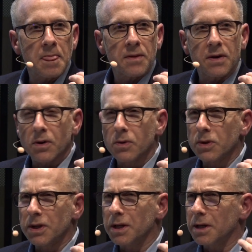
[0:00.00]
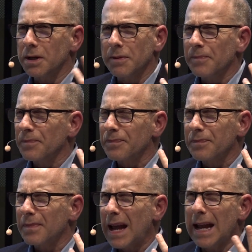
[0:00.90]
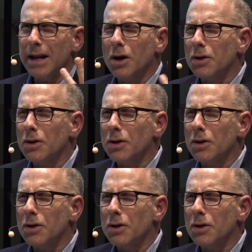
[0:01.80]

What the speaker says: There are only 8